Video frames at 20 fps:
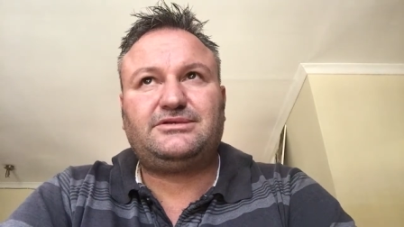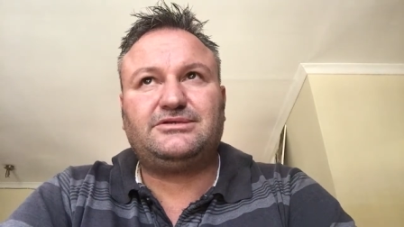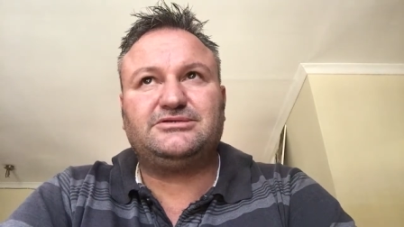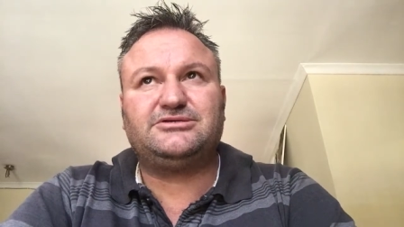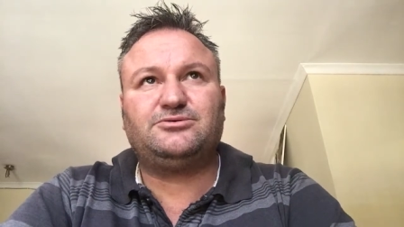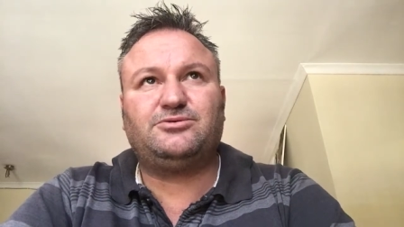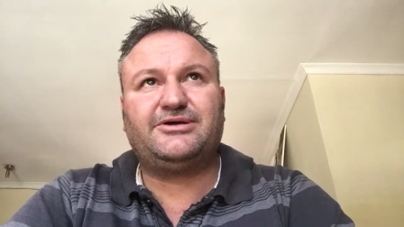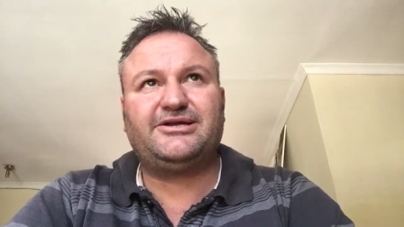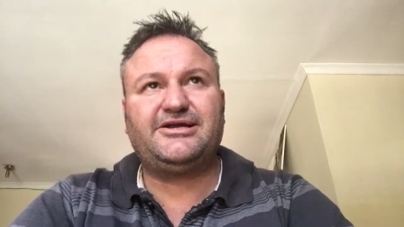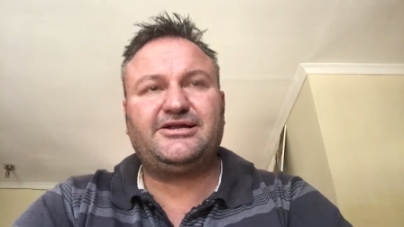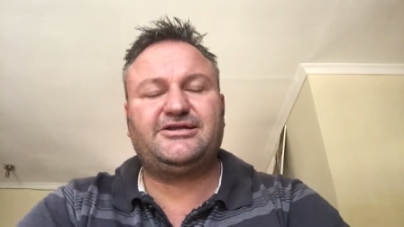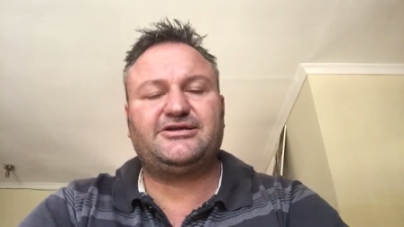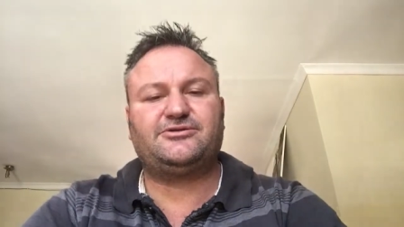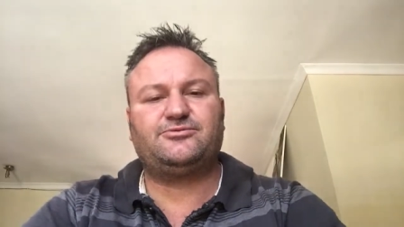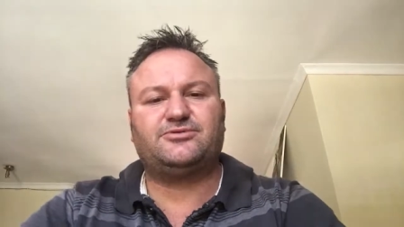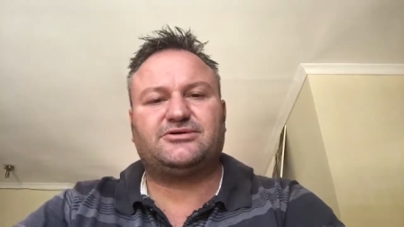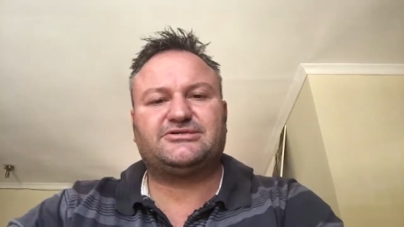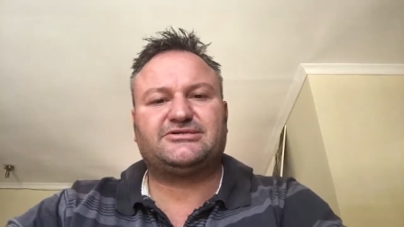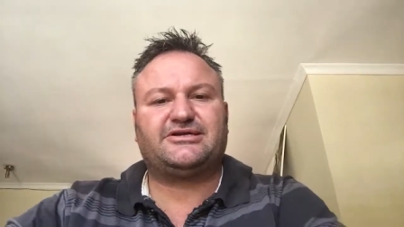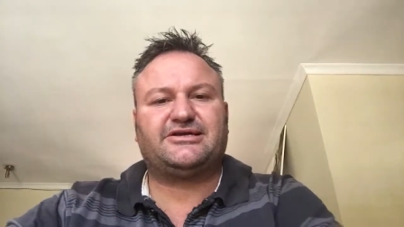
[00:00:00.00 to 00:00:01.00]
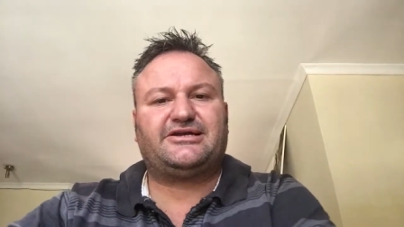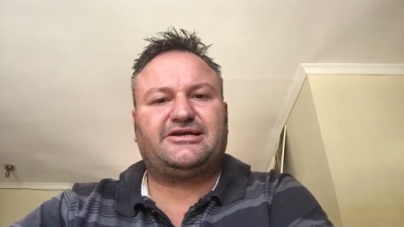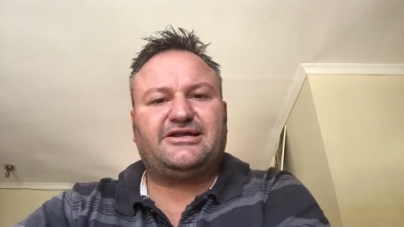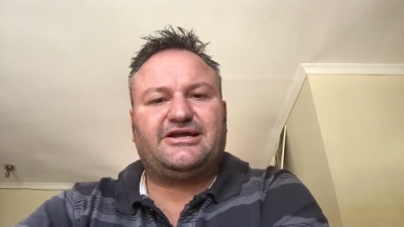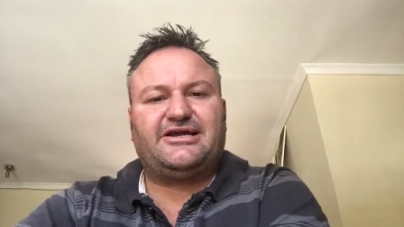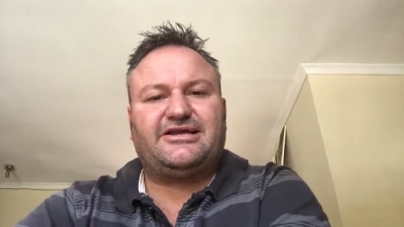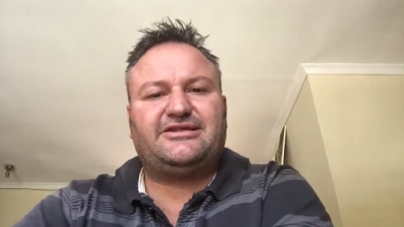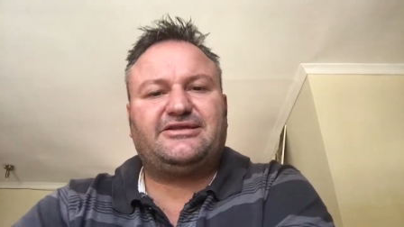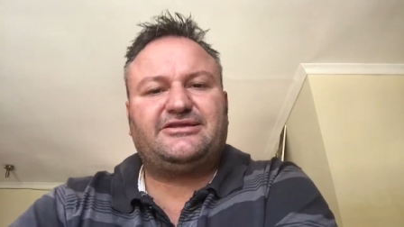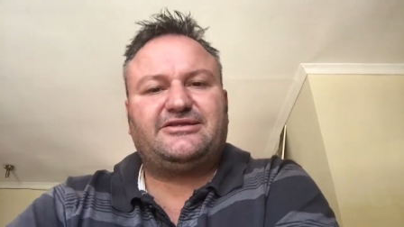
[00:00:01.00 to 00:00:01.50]
So what I did was I
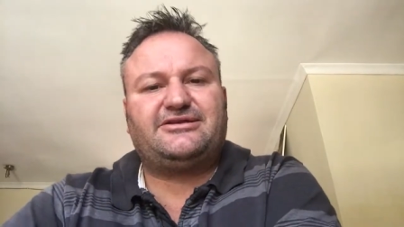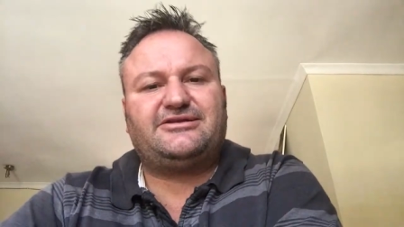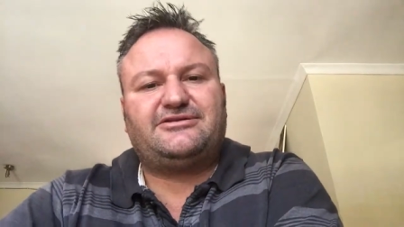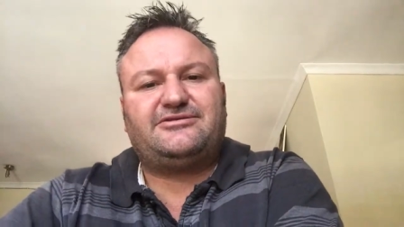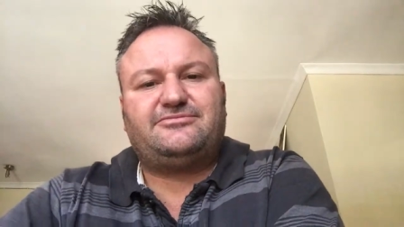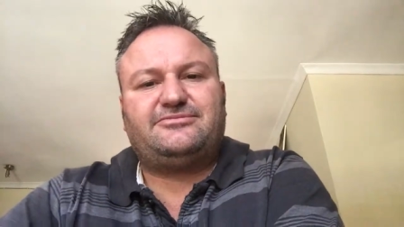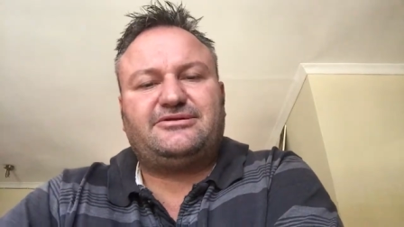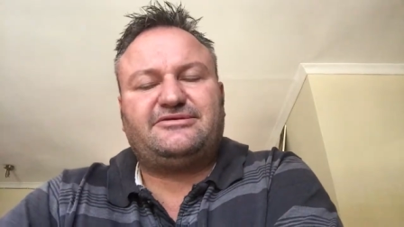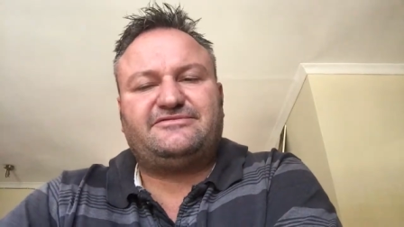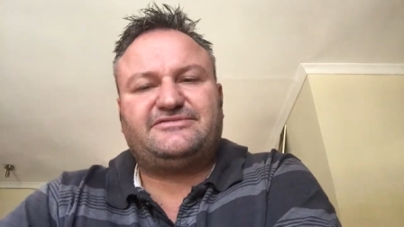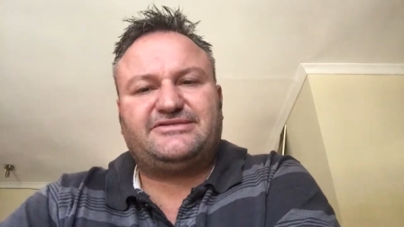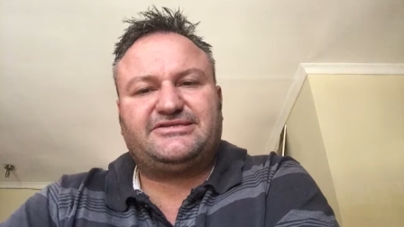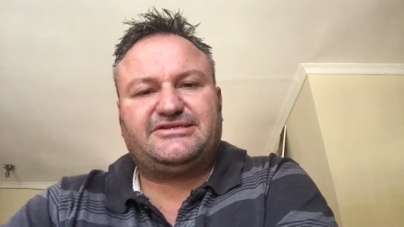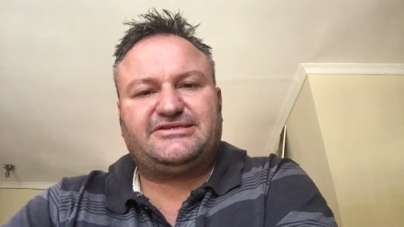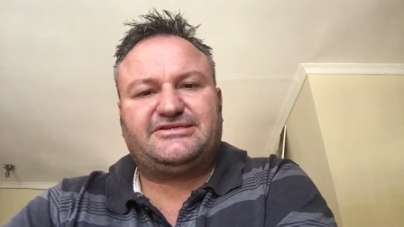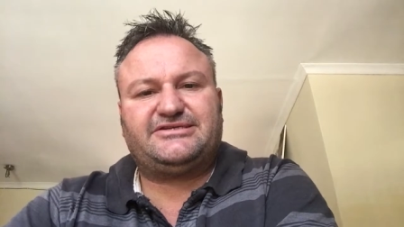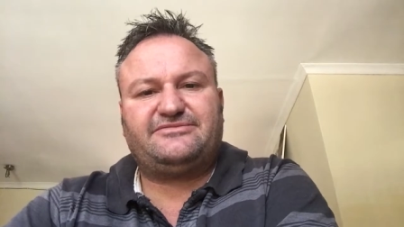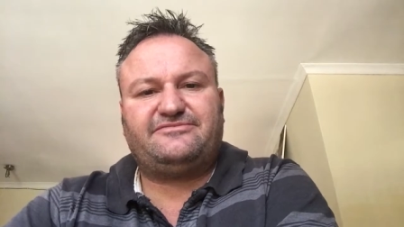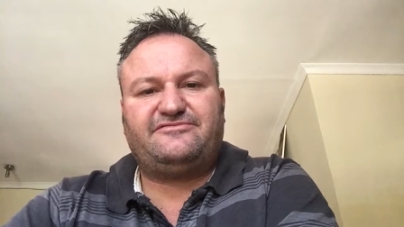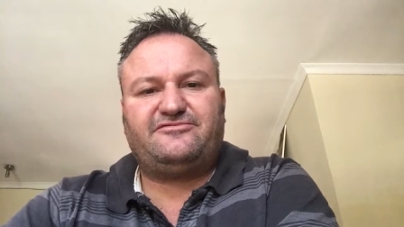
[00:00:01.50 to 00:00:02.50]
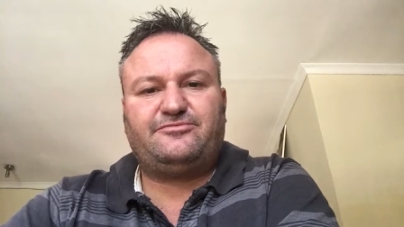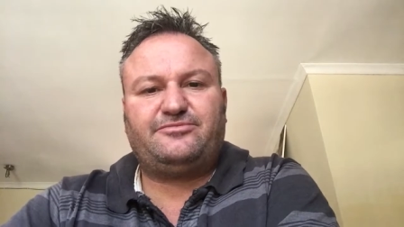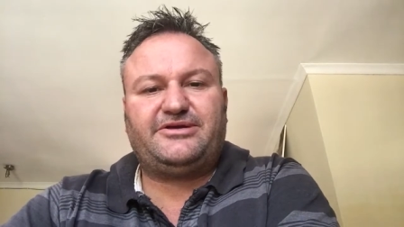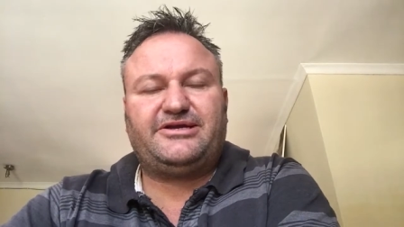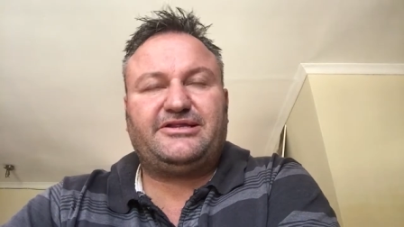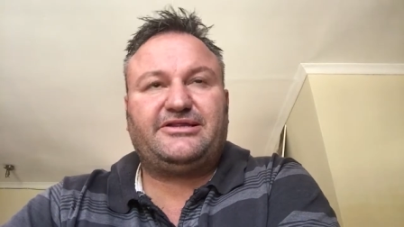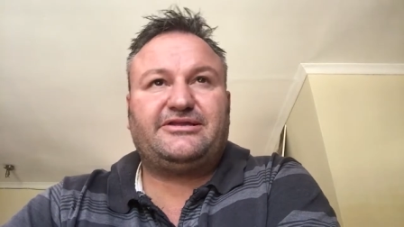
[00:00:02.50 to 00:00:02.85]
created a little bit of a system for me,